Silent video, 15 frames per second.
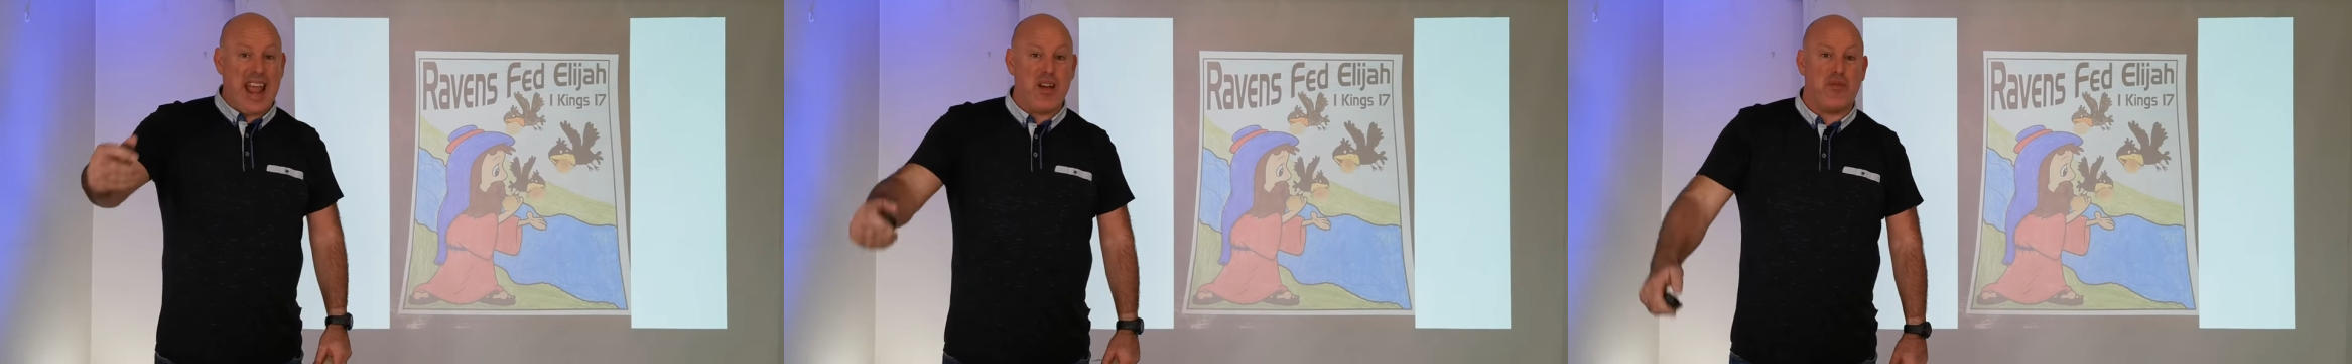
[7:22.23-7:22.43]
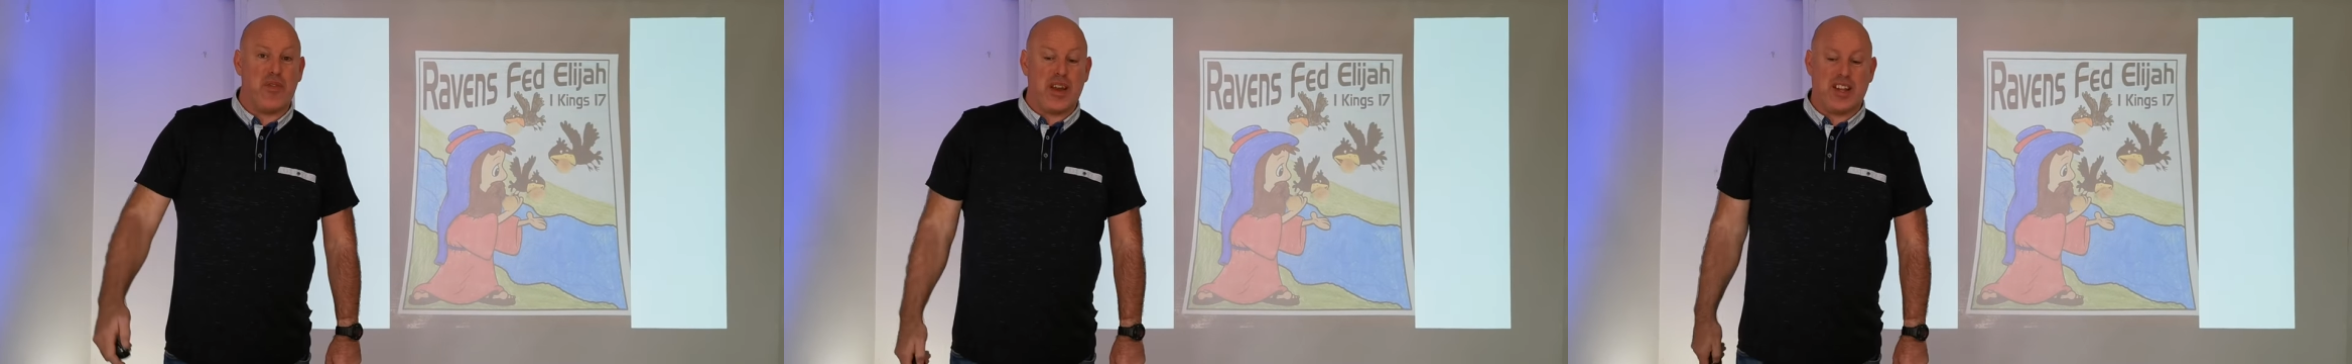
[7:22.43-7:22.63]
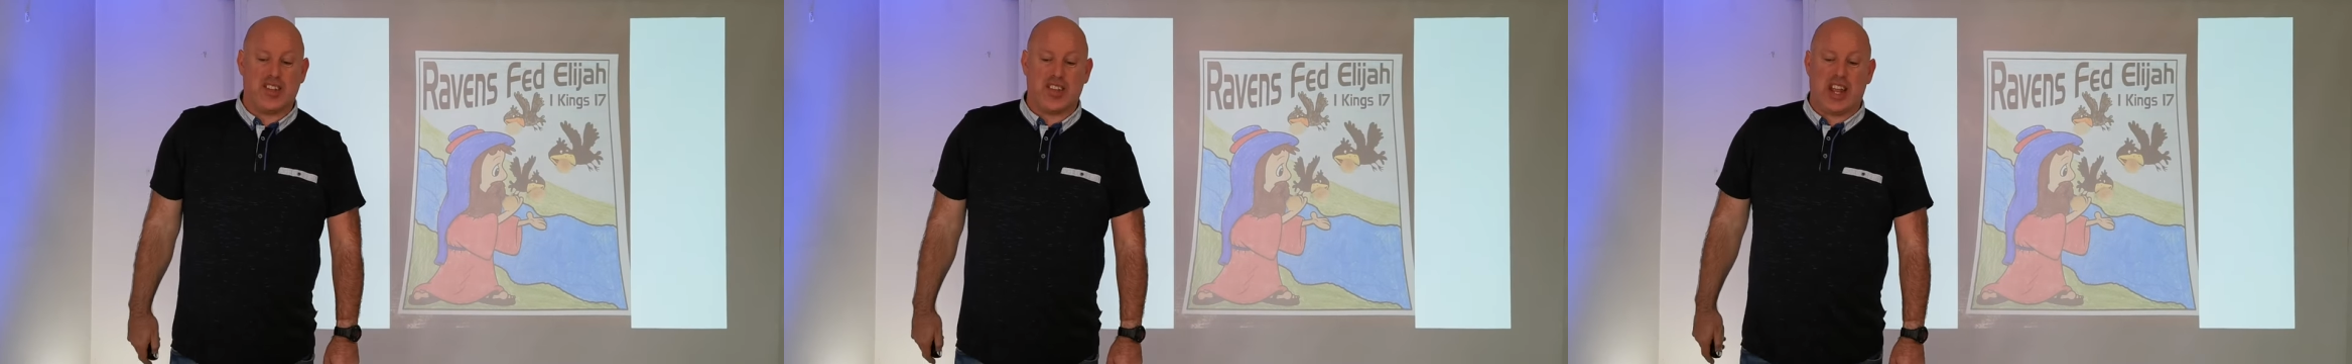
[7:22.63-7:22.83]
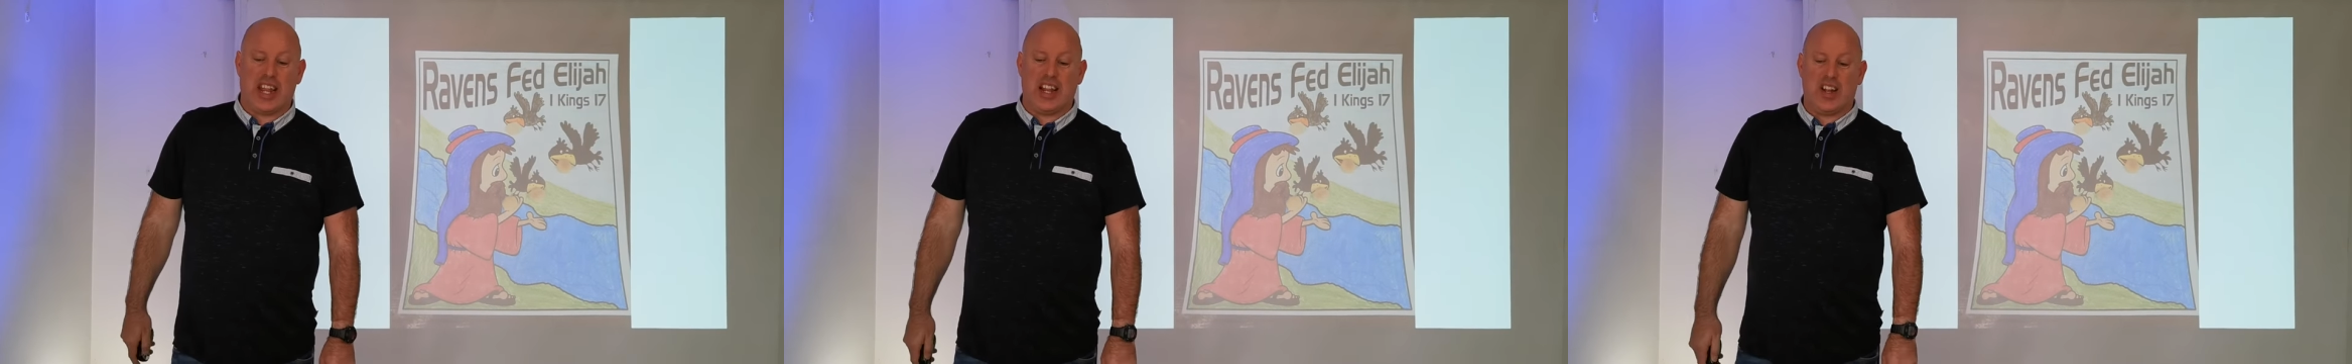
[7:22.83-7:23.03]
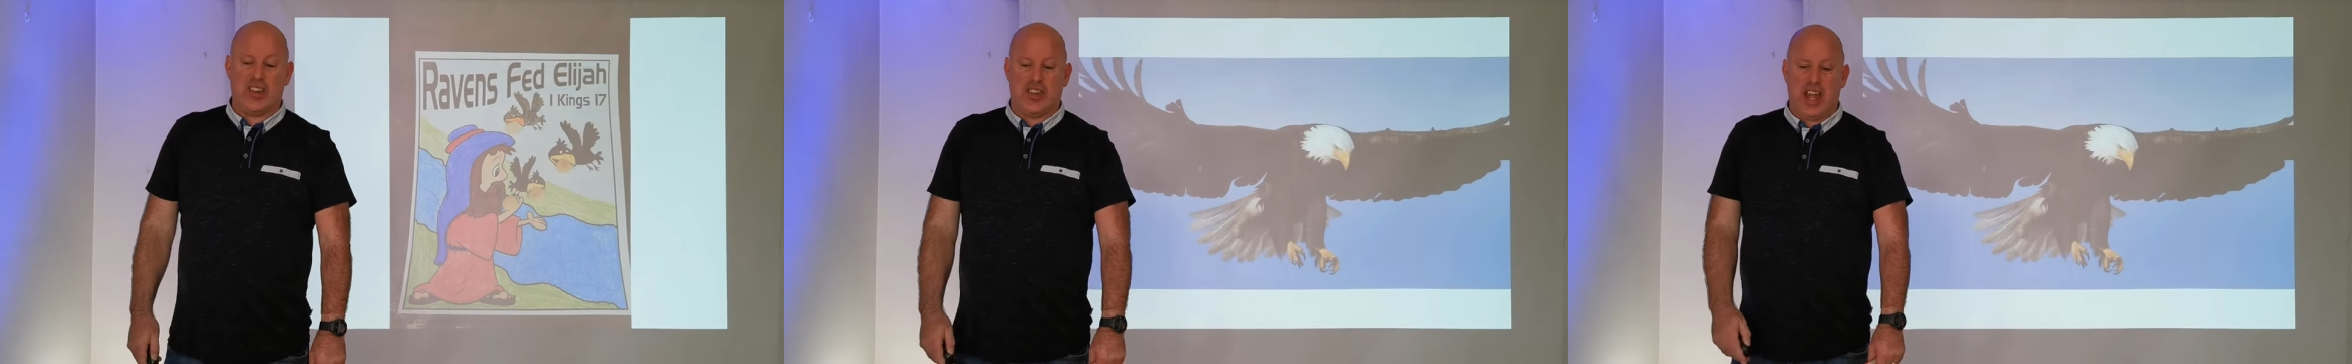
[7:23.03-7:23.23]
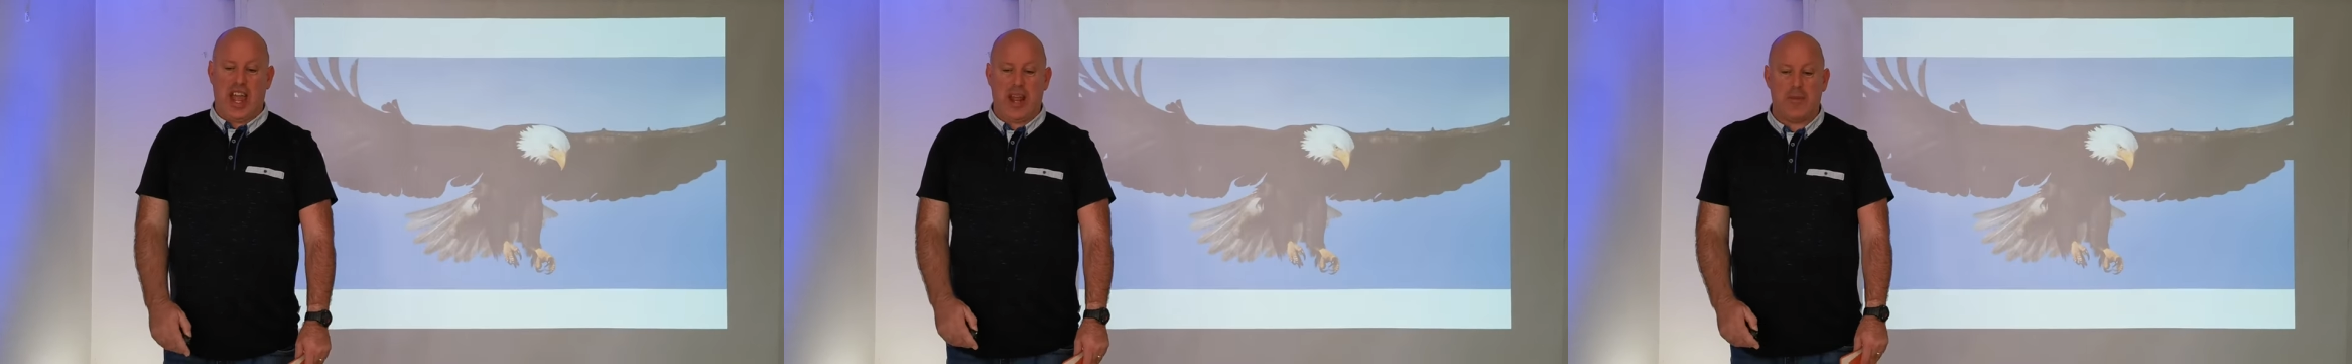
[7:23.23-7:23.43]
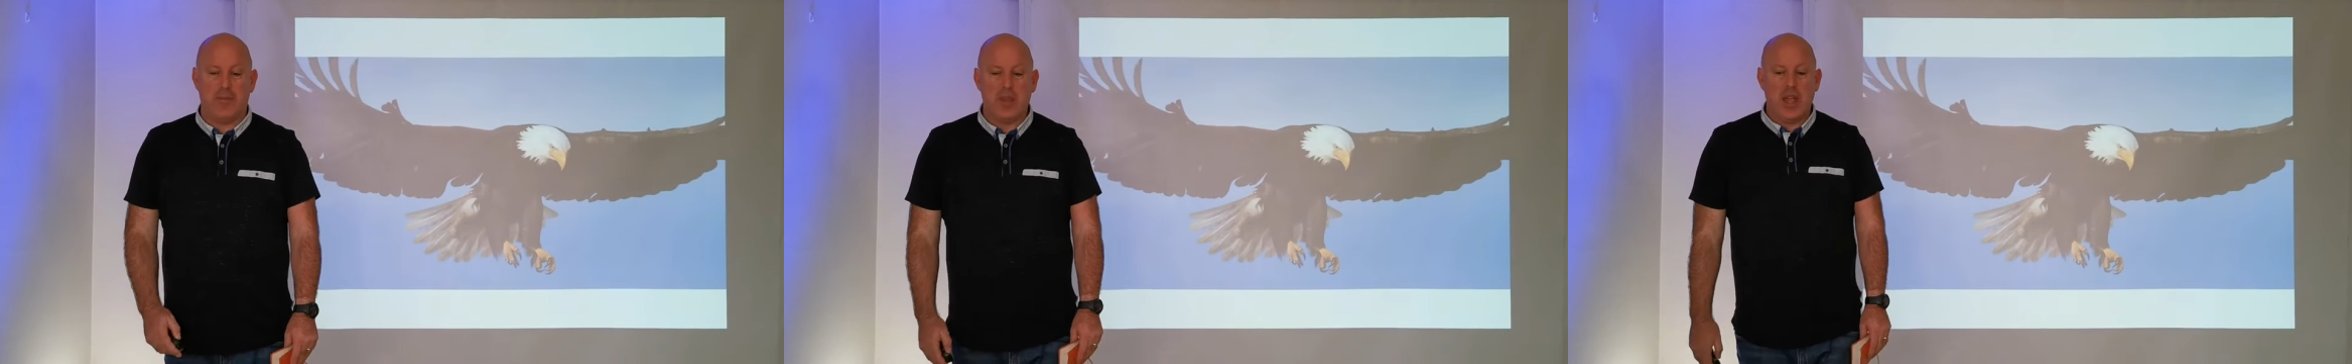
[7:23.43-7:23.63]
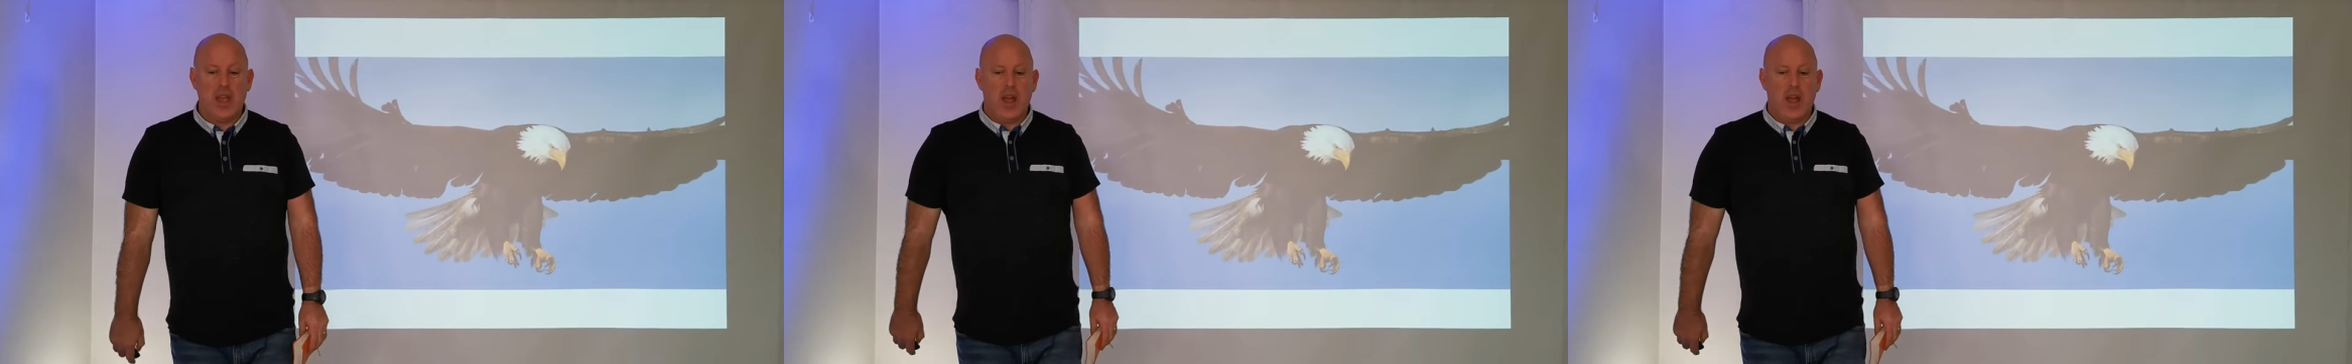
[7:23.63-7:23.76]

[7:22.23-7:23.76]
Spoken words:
every single day.